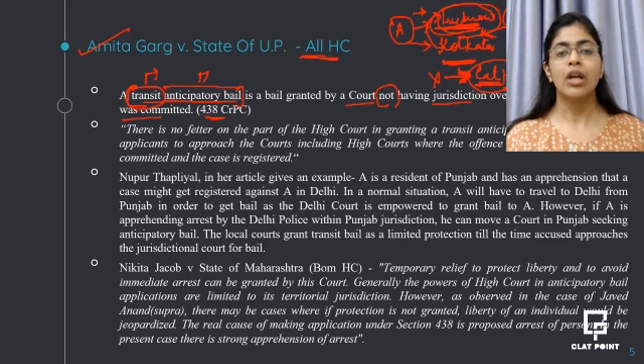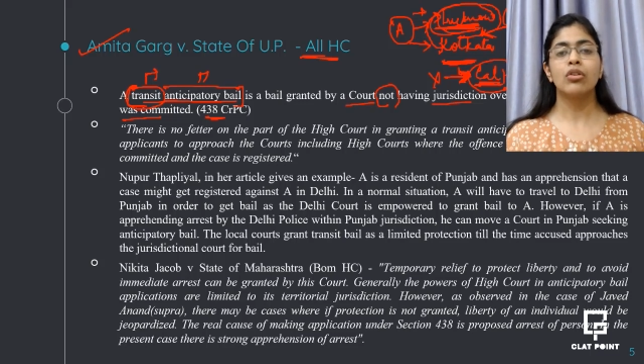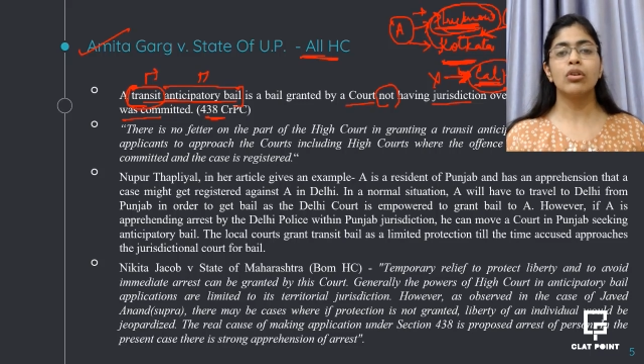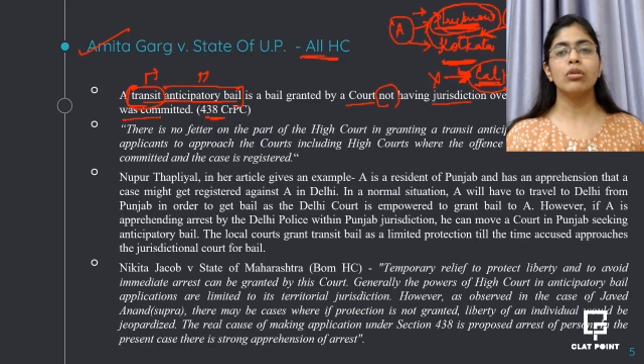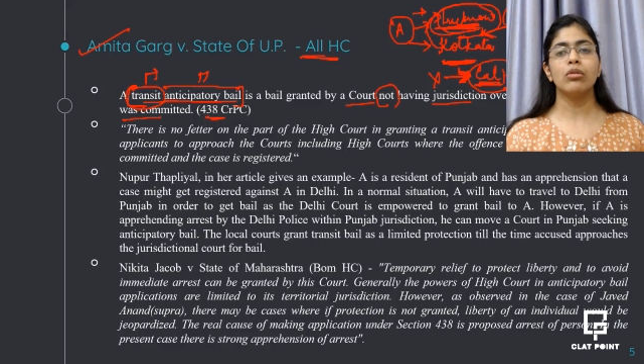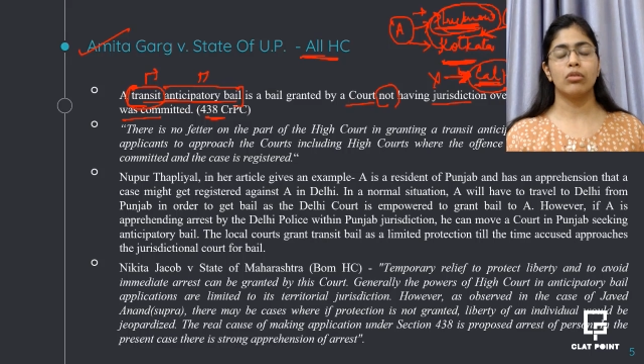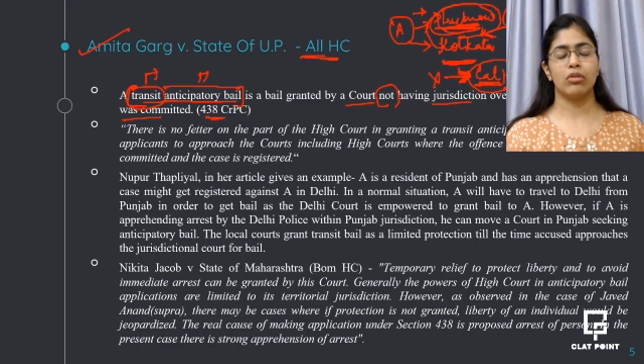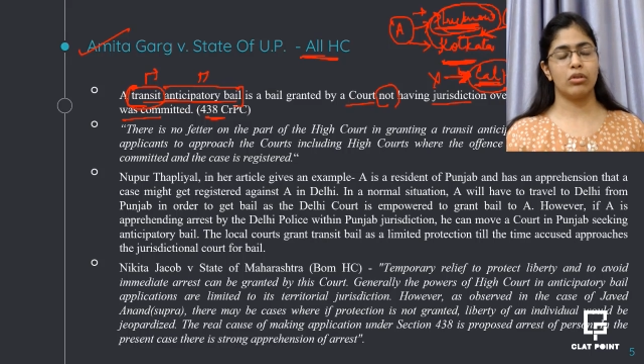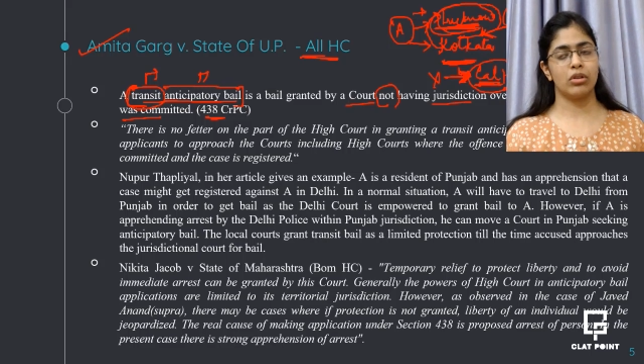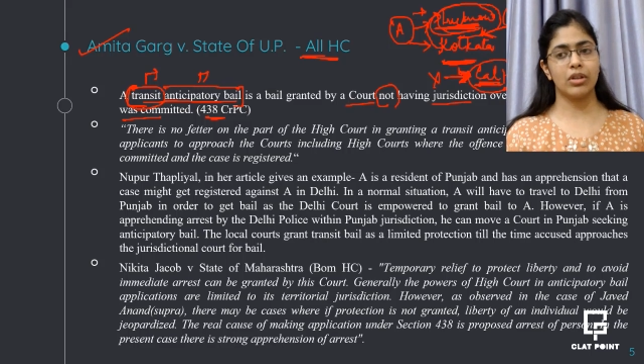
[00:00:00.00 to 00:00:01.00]
So,
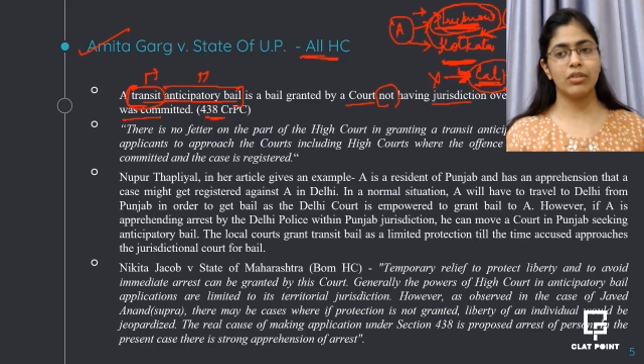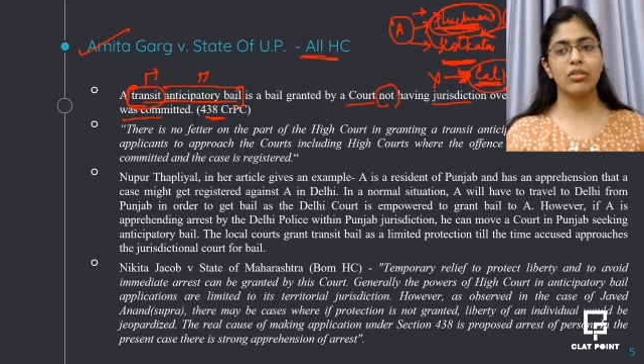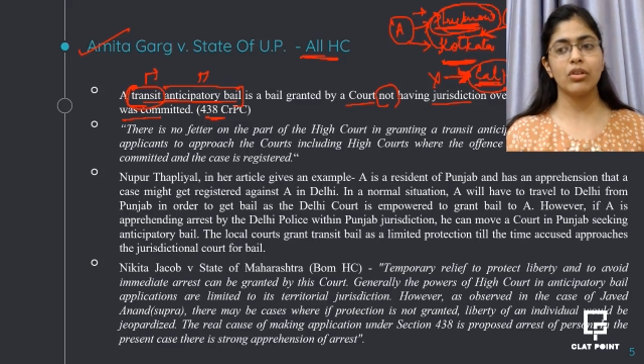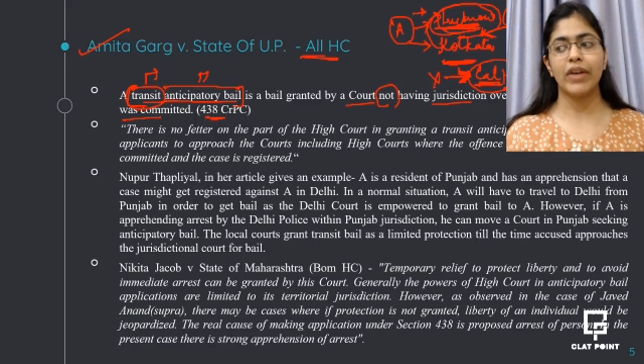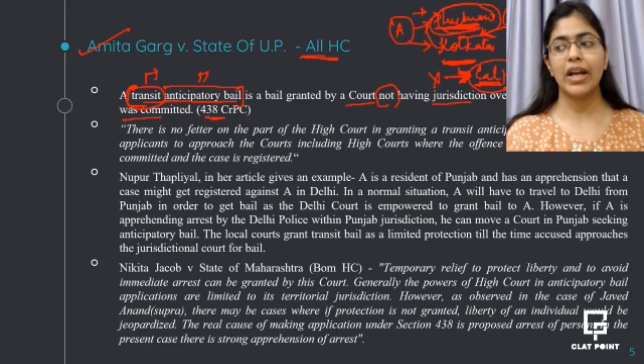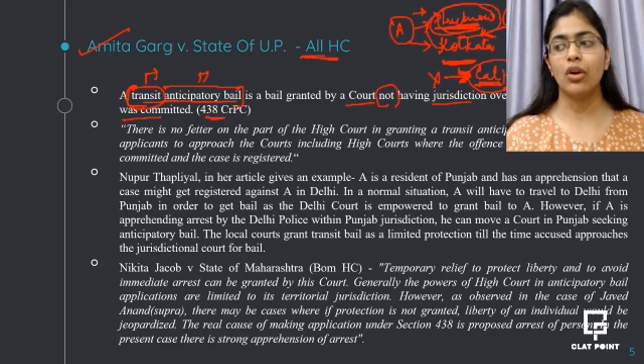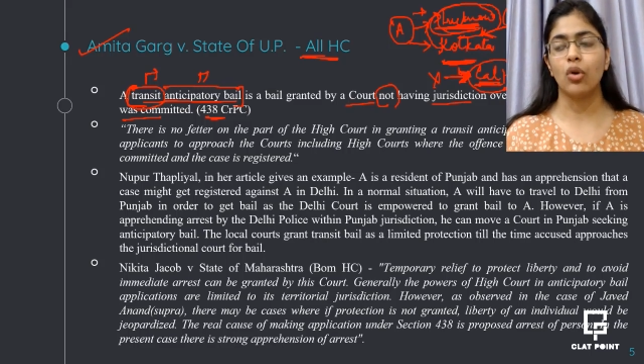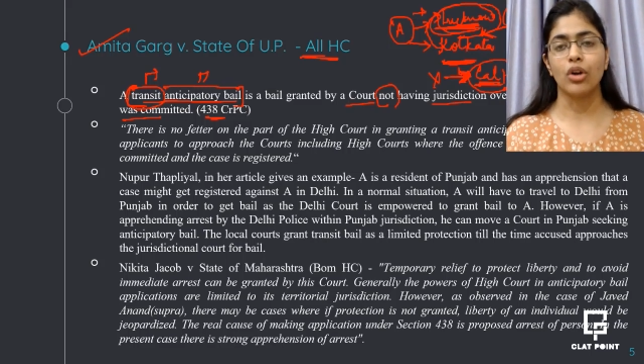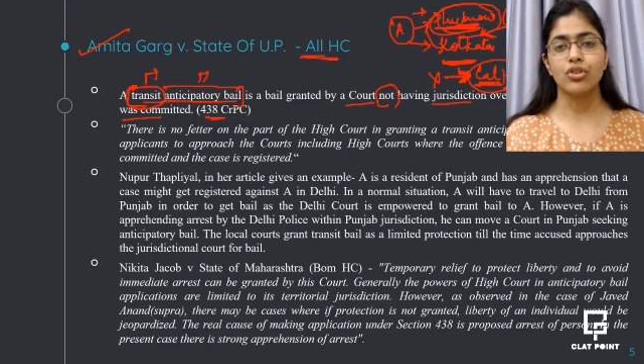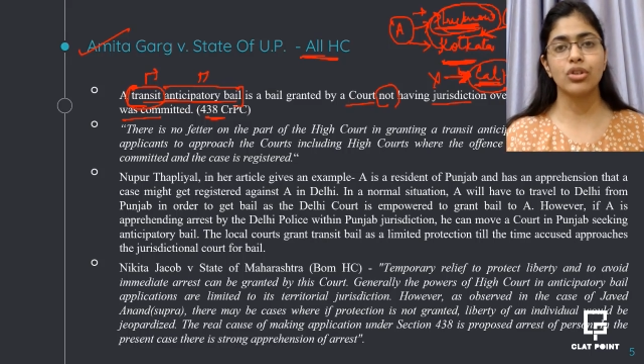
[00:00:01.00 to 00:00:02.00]
this is a very
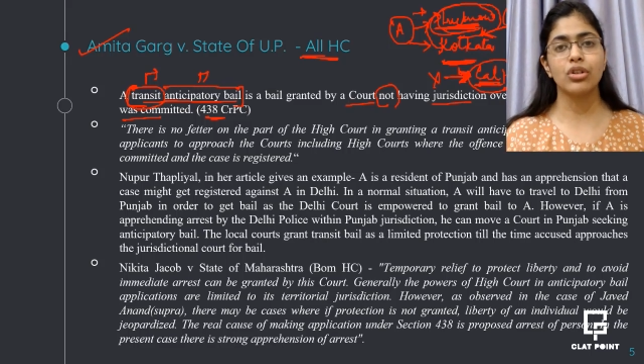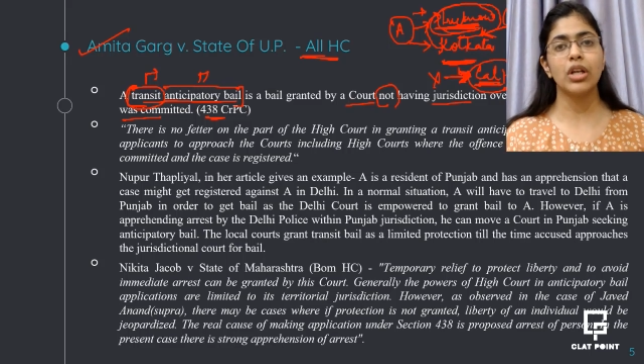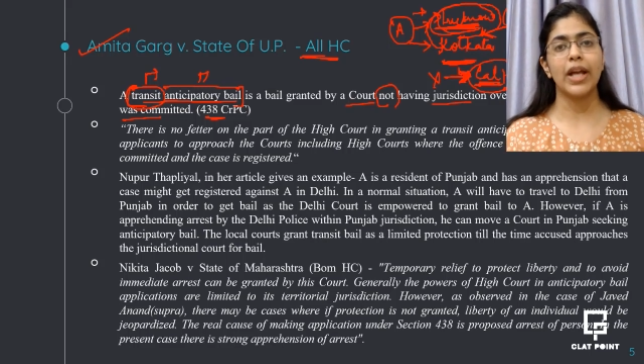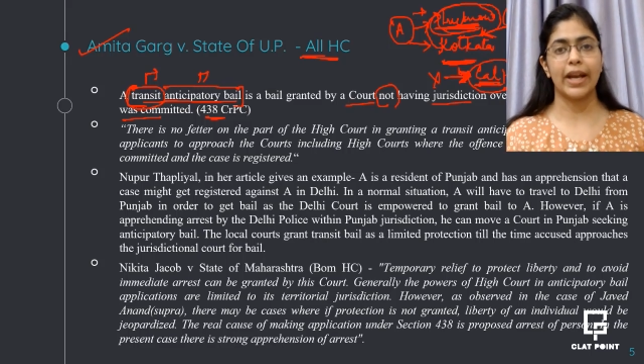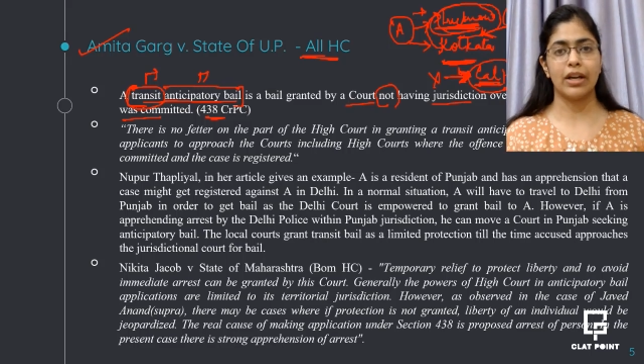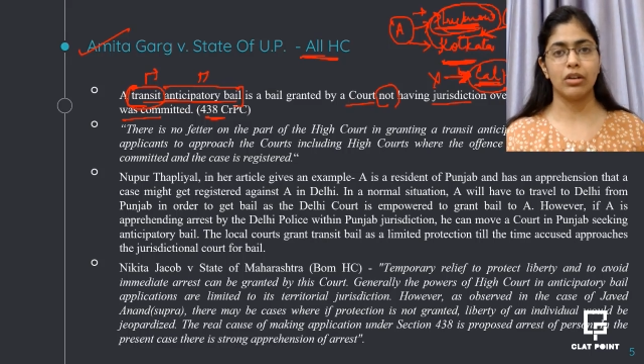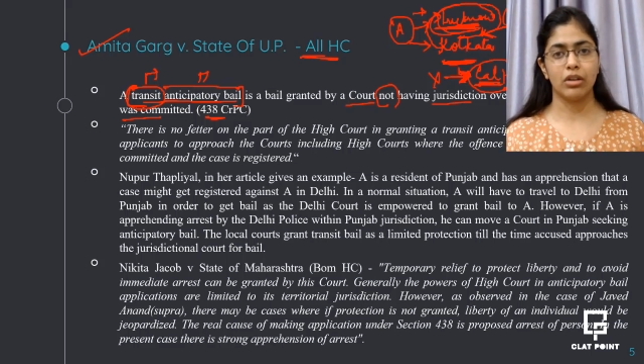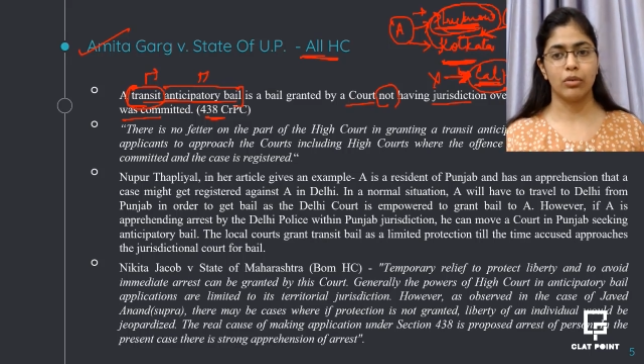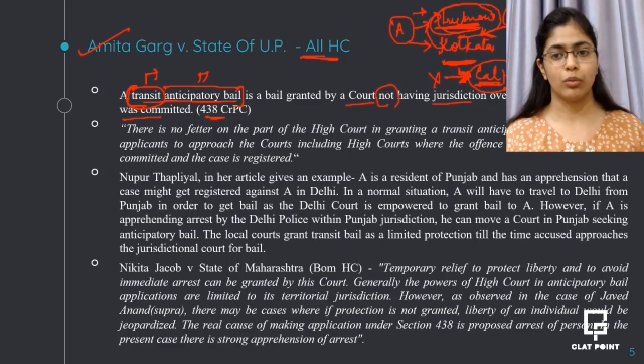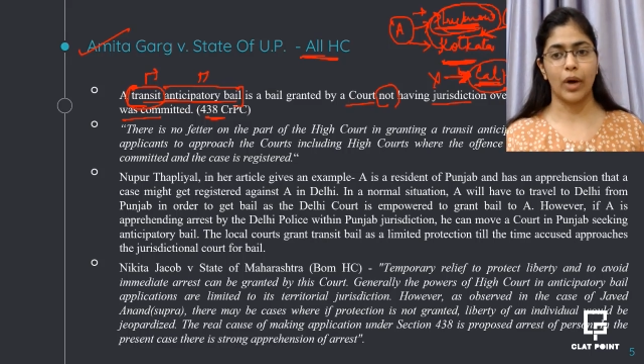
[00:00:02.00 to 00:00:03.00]
logical end.
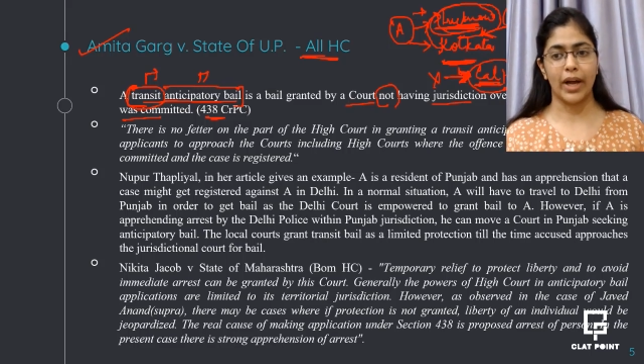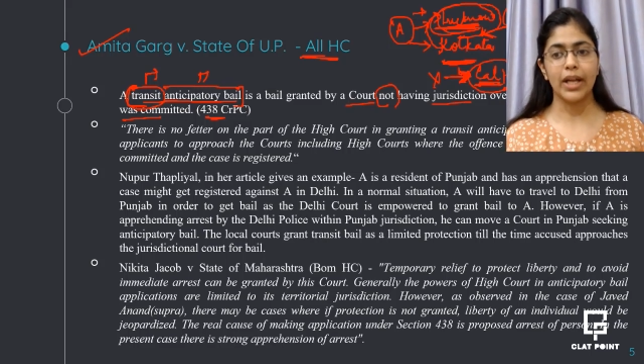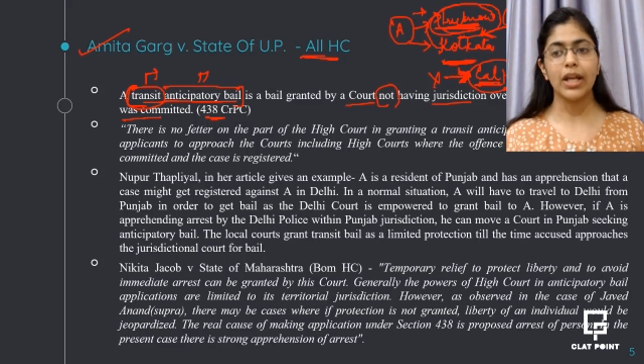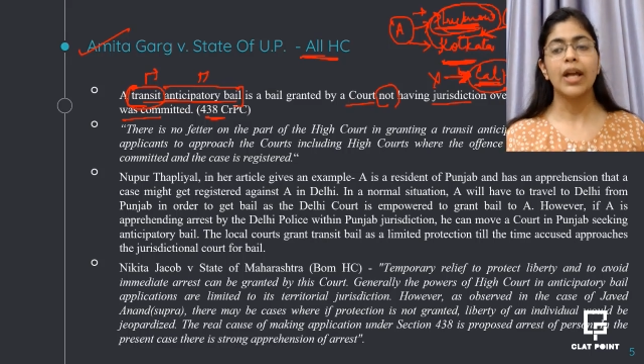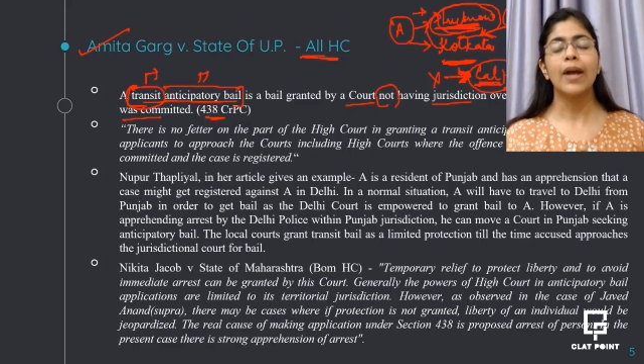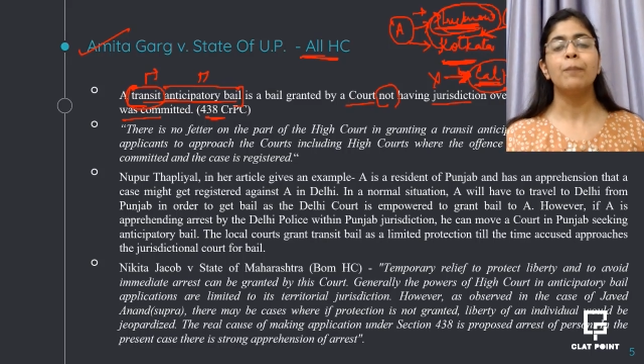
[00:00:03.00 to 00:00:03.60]
Why?